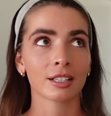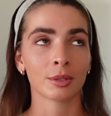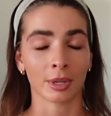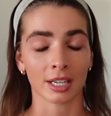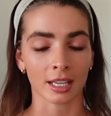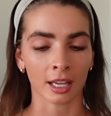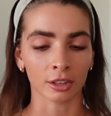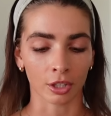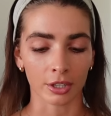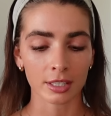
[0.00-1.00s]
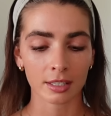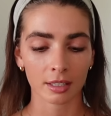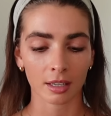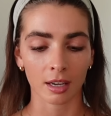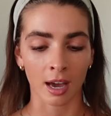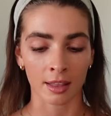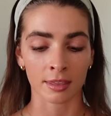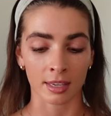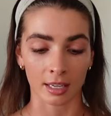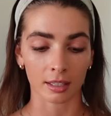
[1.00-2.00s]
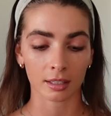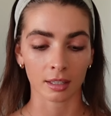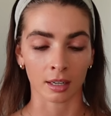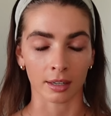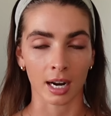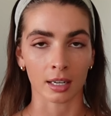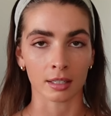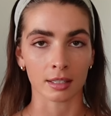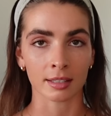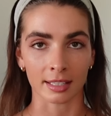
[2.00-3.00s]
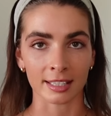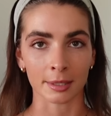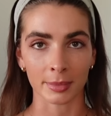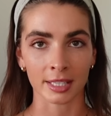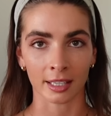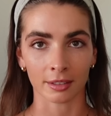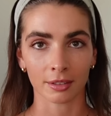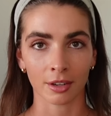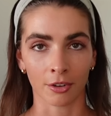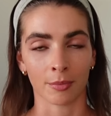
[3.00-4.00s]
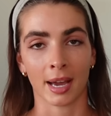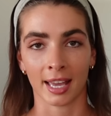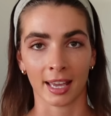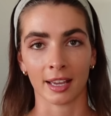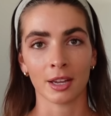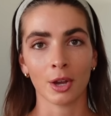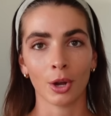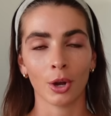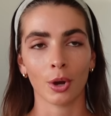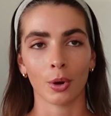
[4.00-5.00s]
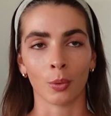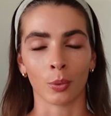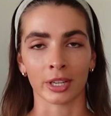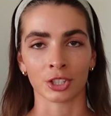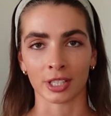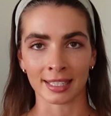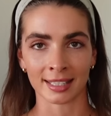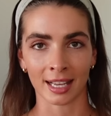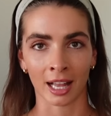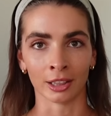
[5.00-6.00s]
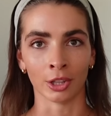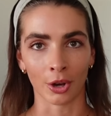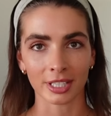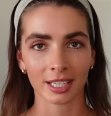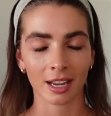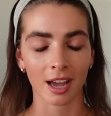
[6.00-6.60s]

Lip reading: To be honest, I lost, I think, around 60% of my hair, which is a lot.